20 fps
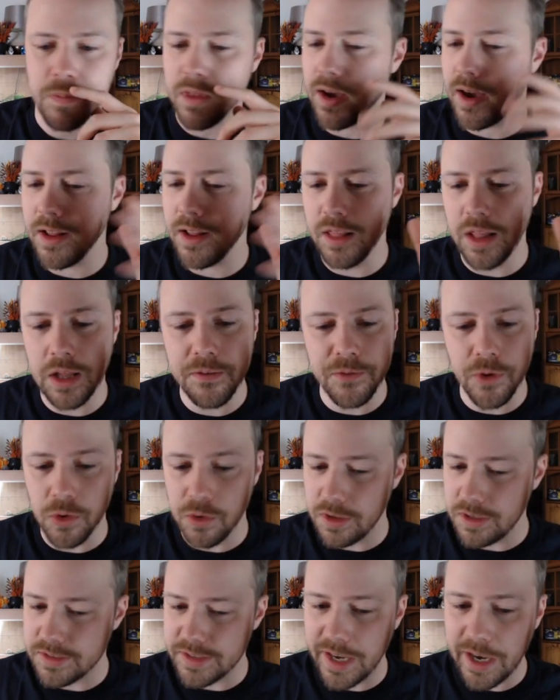I love all
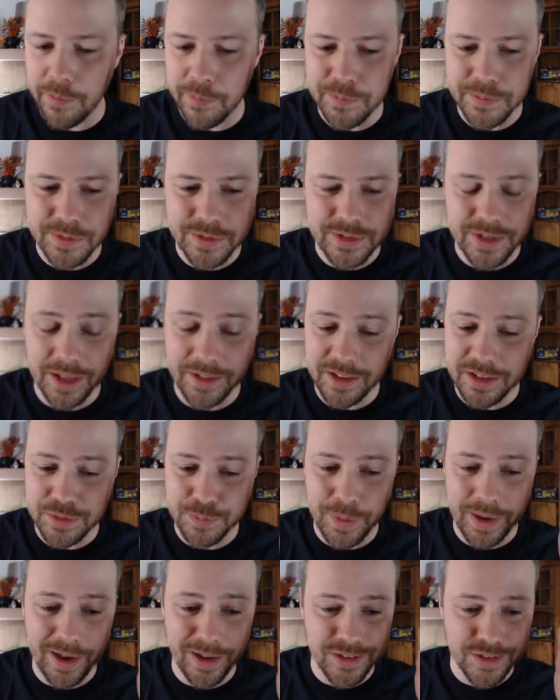these albums and these
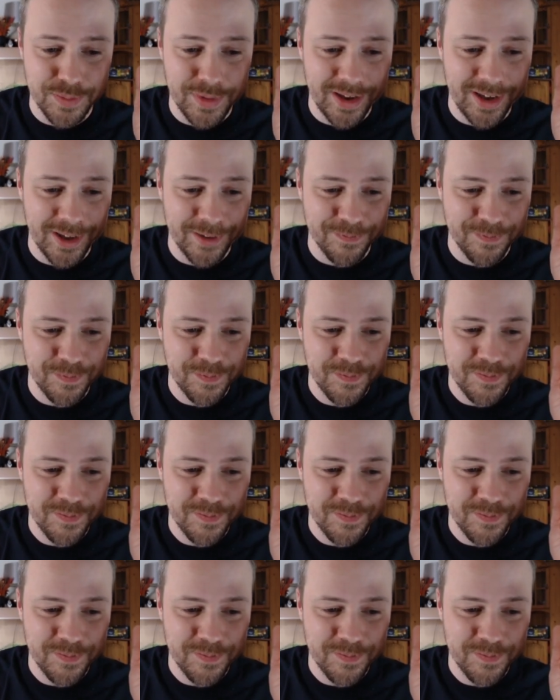bands, man.